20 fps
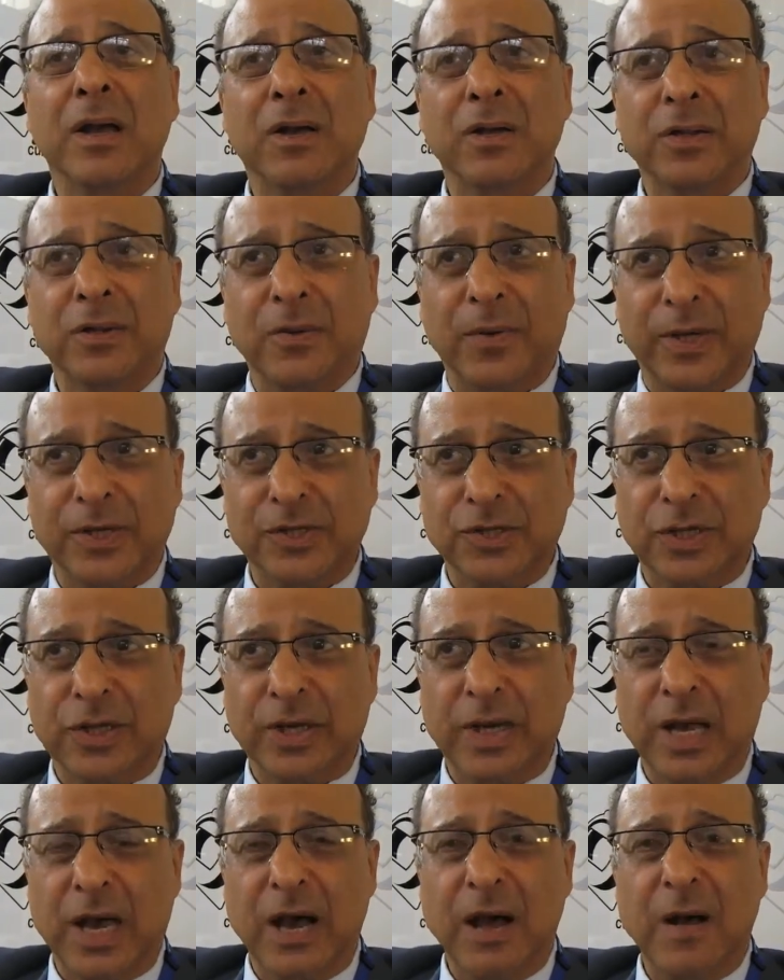Good
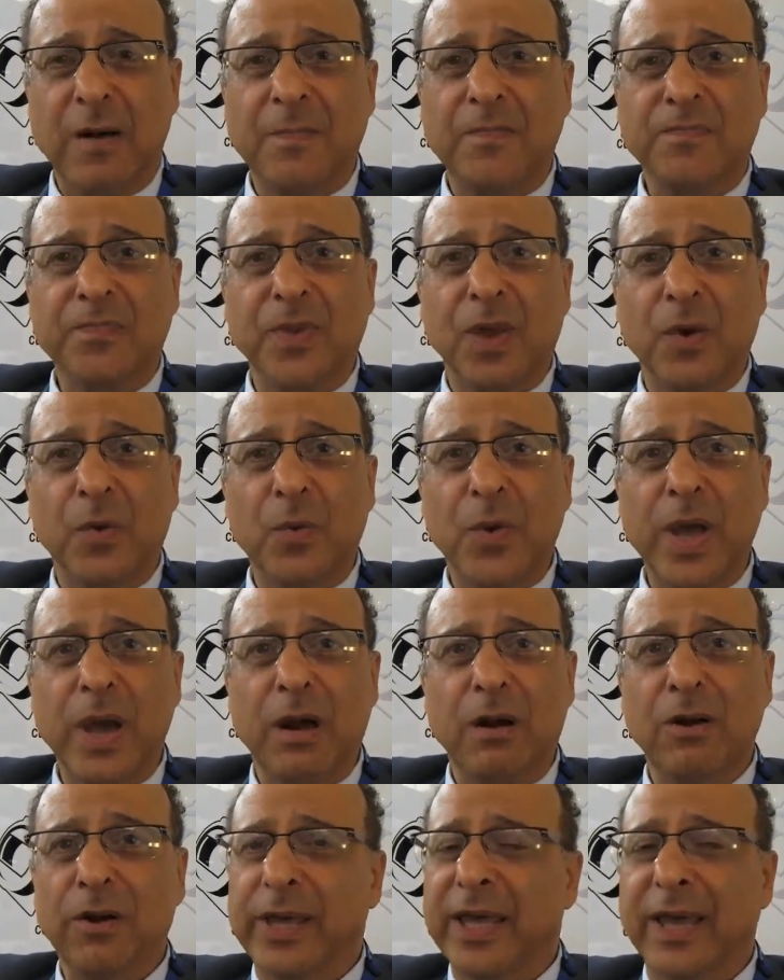question. We
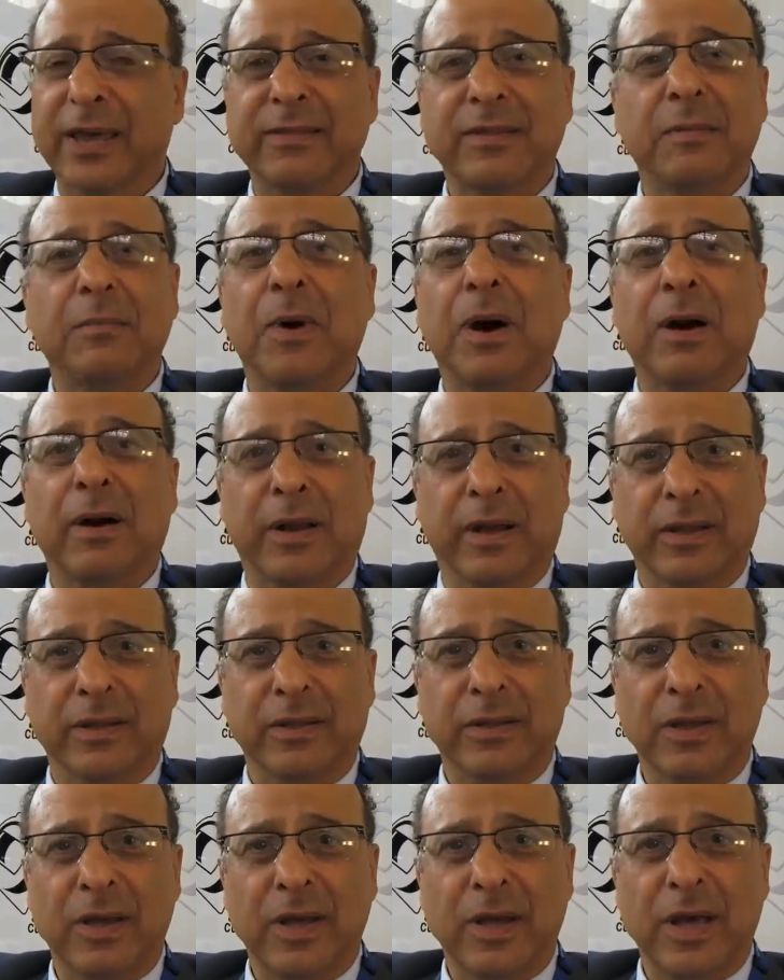are looking at the market.
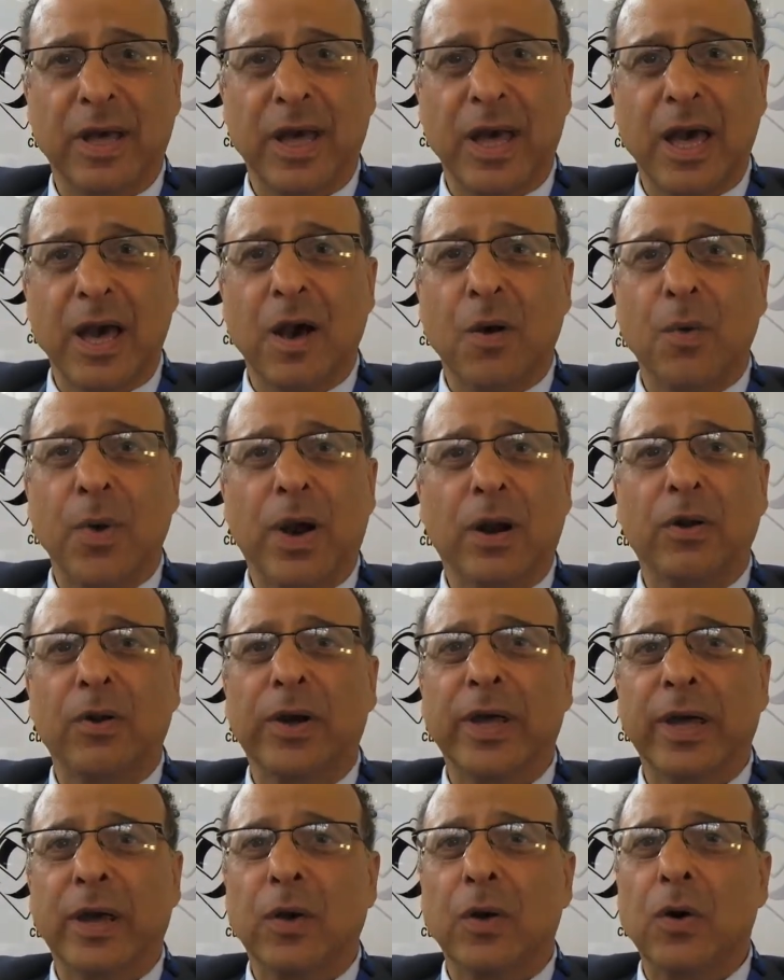We are
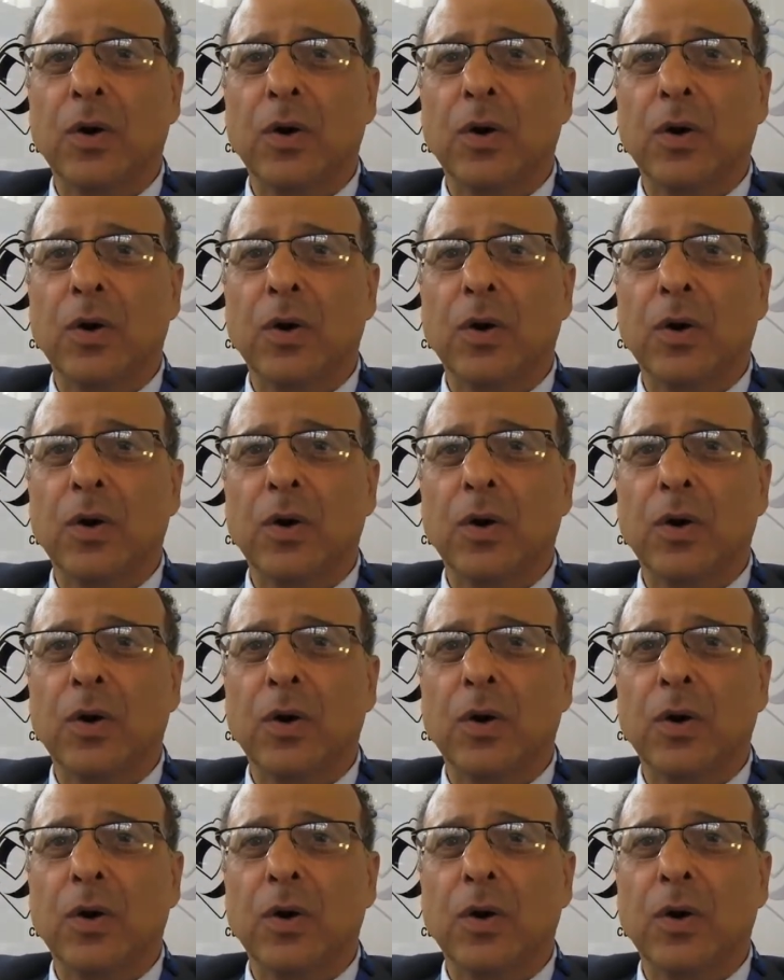looking,